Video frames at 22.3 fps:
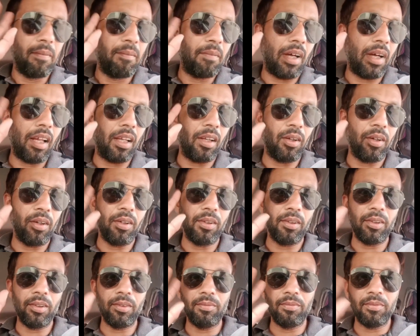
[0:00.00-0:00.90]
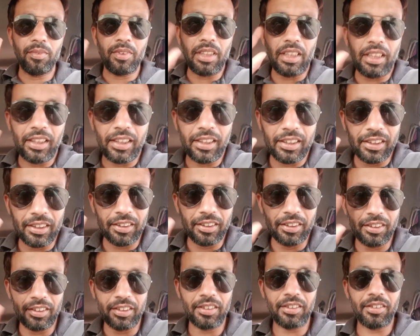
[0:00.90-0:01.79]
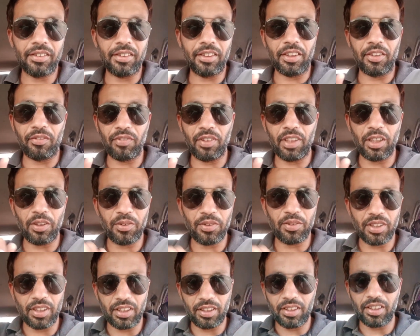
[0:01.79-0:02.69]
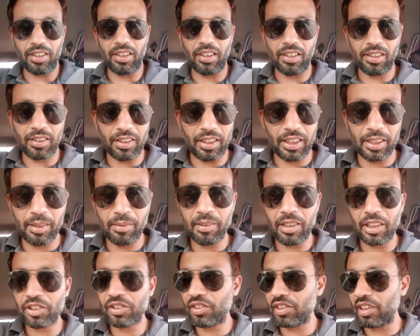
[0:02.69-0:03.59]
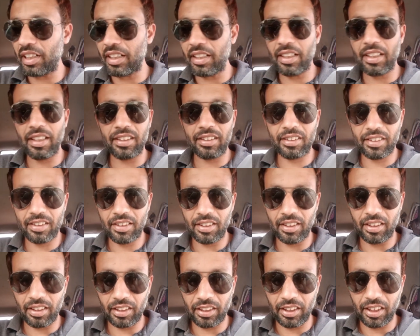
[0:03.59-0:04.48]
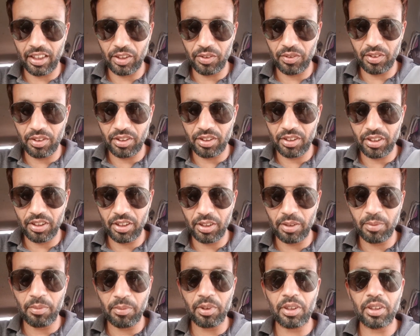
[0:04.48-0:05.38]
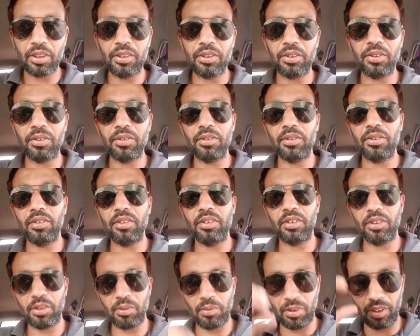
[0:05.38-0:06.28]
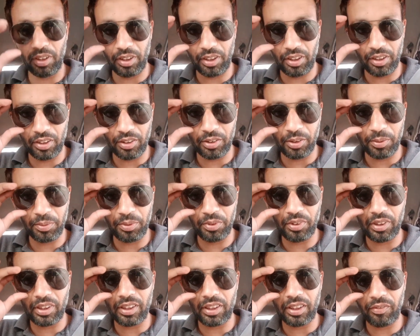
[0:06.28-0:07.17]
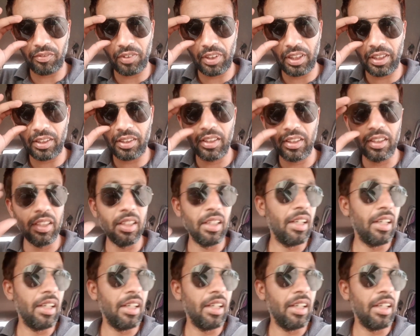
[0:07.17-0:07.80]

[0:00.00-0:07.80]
Hello, this is Irfan Hussain Khan. I am lecturer at Accord University, Mogadishu, Somalia. Hope you all are fine.